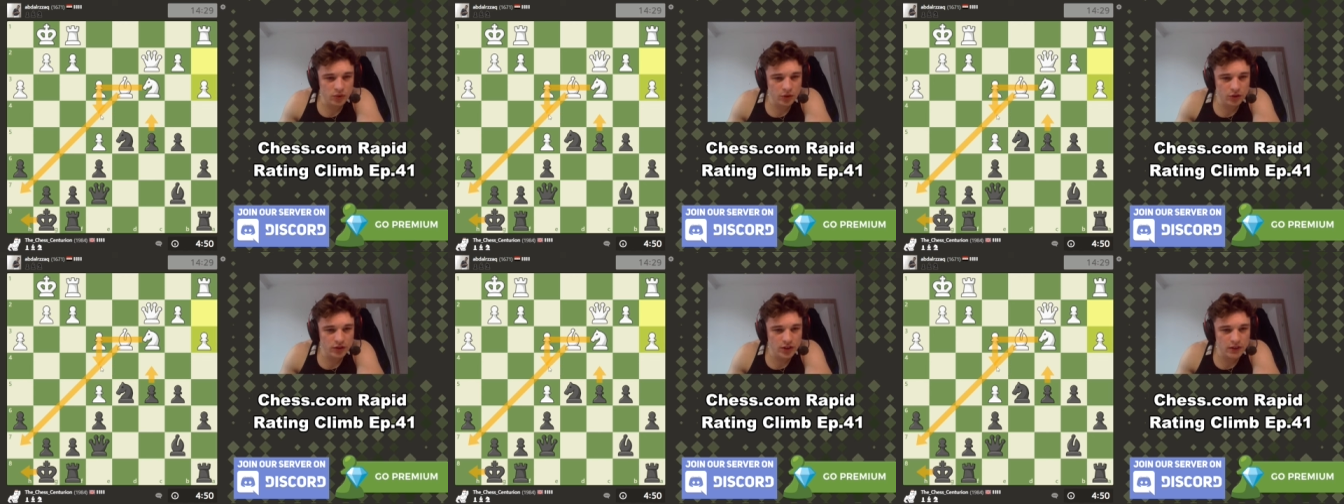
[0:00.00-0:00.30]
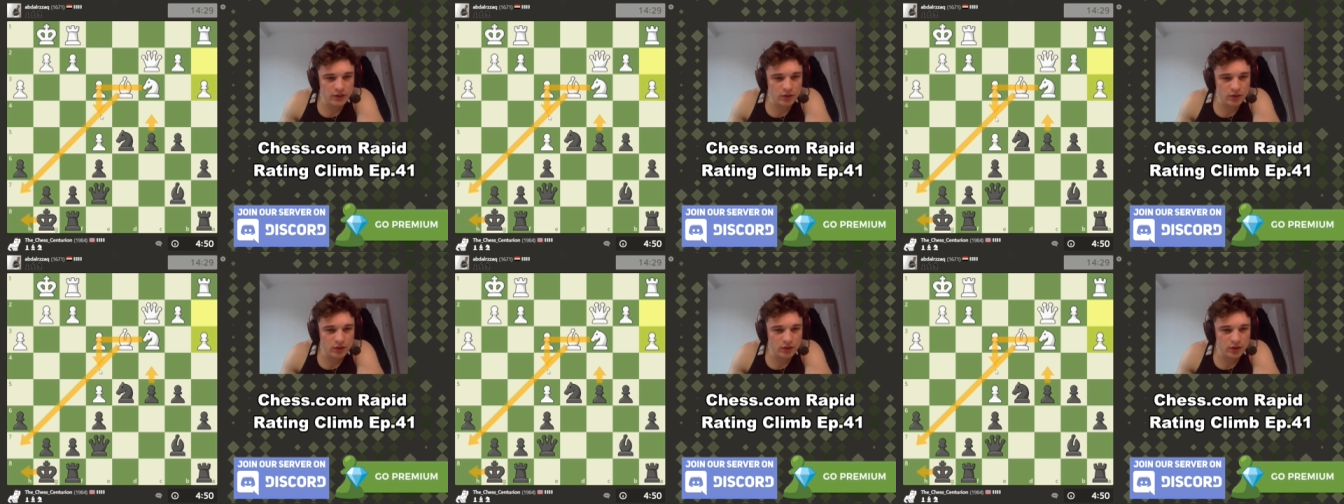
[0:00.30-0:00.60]

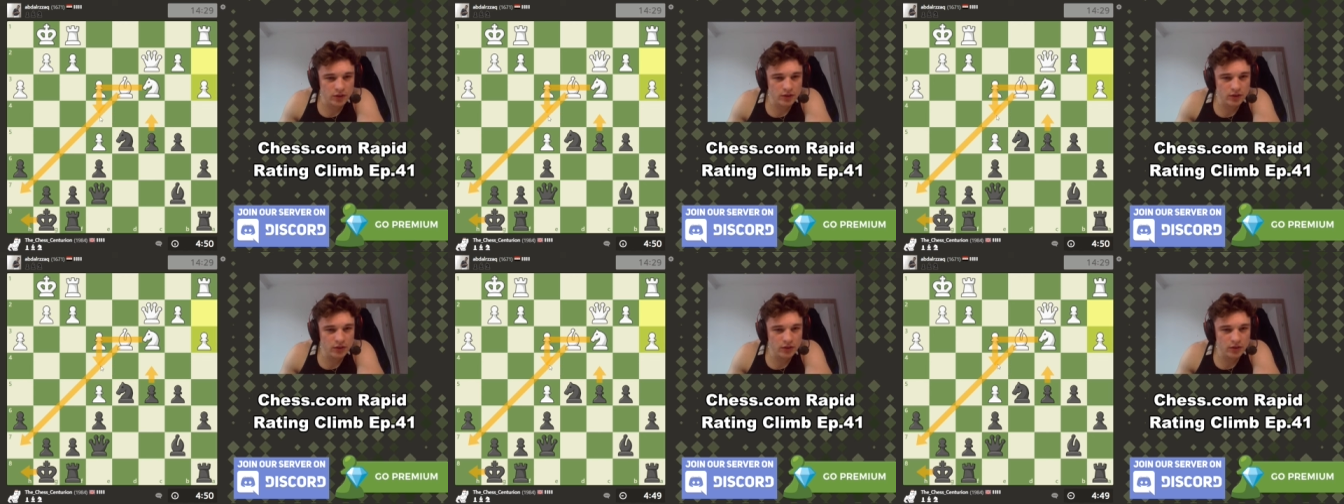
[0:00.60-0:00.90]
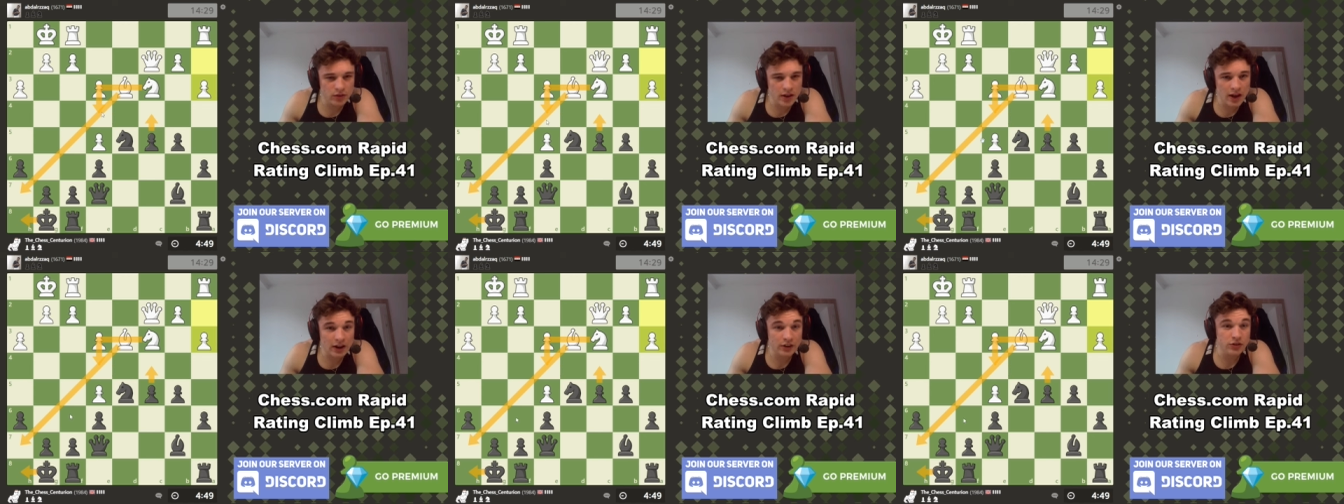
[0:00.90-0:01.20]
discoveries.
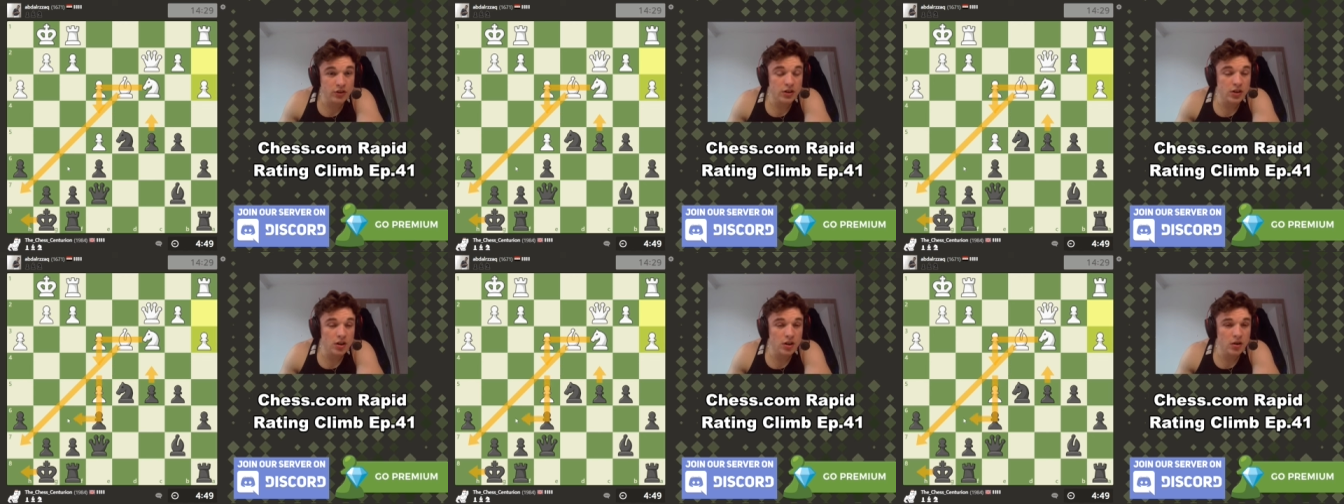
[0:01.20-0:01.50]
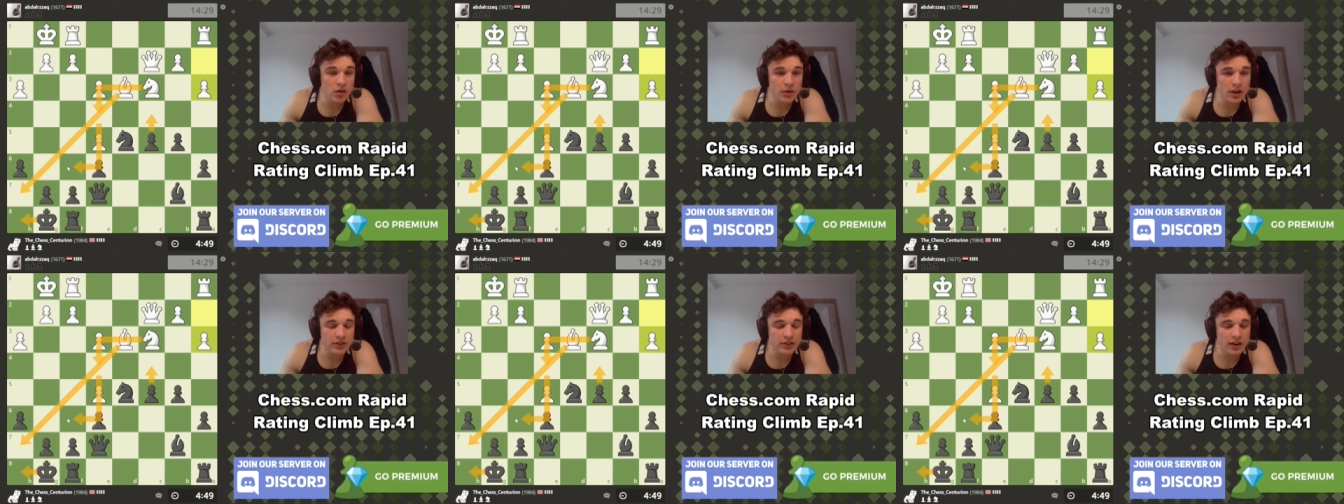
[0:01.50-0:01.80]
Actually,
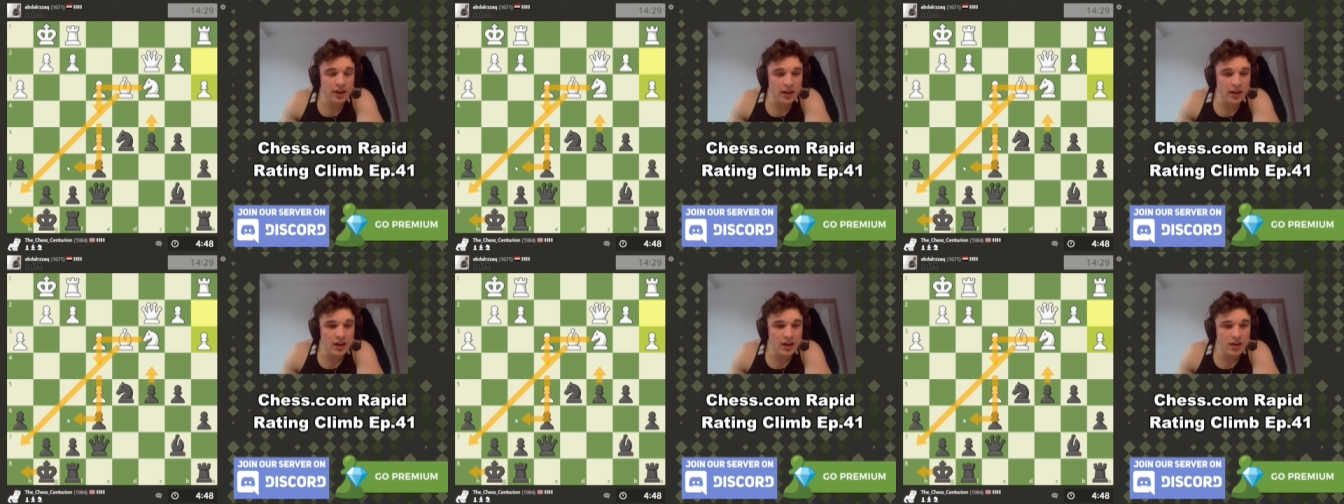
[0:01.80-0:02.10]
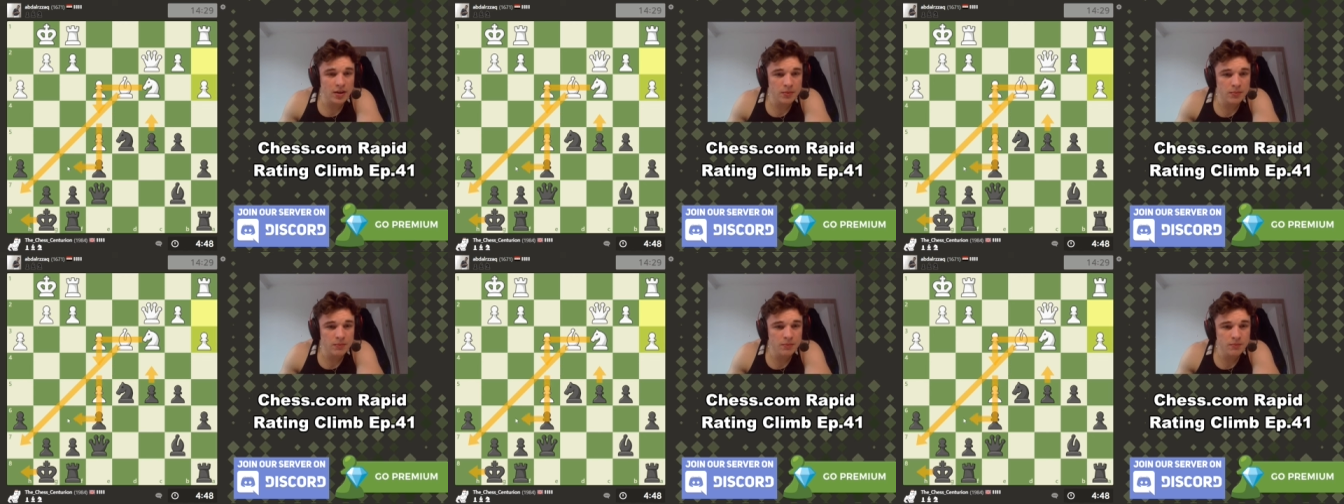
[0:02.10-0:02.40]
no, that's a lie.